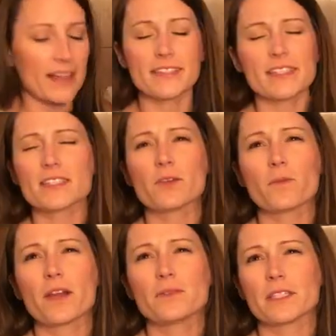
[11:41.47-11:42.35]
This
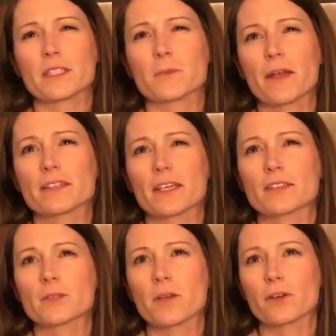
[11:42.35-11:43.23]
isn't what I was
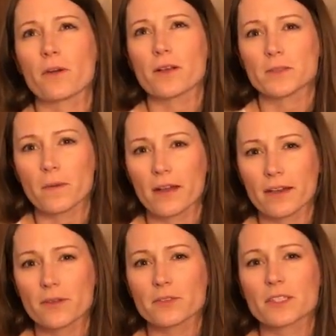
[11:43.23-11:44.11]
expecting to be a
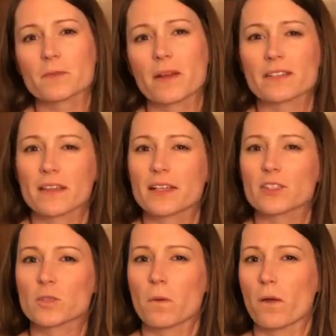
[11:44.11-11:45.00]
crossbody. I was expecting like
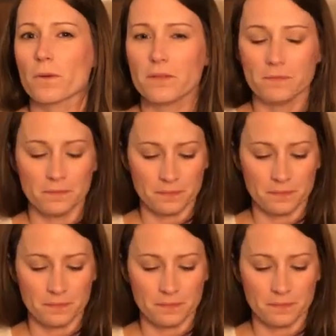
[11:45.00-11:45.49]
a small one.